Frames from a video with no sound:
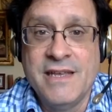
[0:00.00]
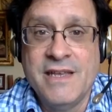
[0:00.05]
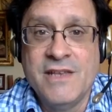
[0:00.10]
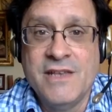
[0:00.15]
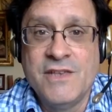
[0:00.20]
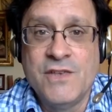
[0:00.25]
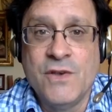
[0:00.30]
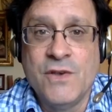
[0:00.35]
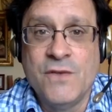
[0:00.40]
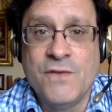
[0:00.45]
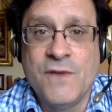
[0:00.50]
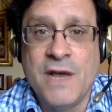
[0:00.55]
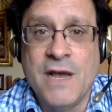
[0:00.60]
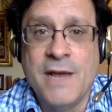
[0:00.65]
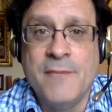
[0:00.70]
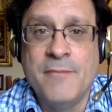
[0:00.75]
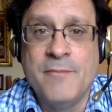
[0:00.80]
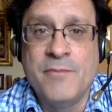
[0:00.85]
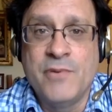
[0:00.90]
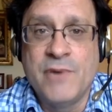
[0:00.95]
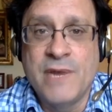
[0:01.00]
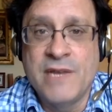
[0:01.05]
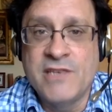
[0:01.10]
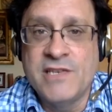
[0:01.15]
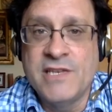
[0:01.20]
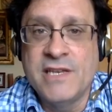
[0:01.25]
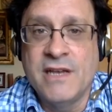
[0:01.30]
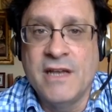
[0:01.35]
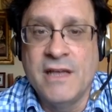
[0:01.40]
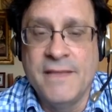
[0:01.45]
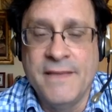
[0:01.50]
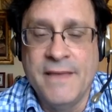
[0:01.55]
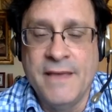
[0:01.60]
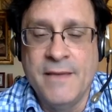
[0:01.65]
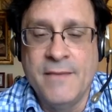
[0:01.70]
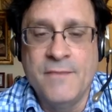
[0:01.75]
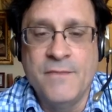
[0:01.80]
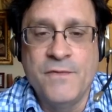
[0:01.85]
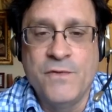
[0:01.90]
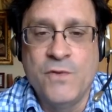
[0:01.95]
So if I'm pressing on
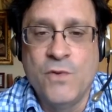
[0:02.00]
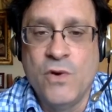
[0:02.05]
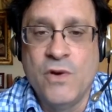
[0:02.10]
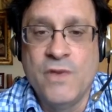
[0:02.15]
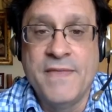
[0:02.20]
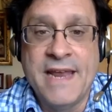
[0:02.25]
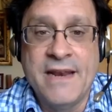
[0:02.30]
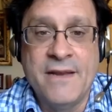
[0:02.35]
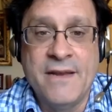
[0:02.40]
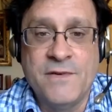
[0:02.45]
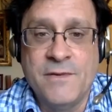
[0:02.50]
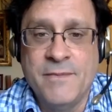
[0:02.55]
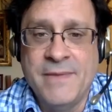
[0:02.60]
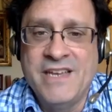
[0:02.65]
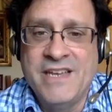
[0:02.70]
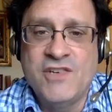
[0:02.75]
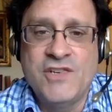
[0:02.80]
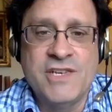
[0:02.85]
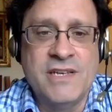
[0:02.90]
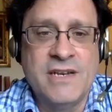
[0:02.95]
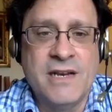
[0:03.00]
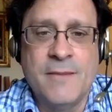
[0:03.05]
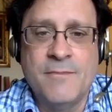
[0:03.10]
them for that information,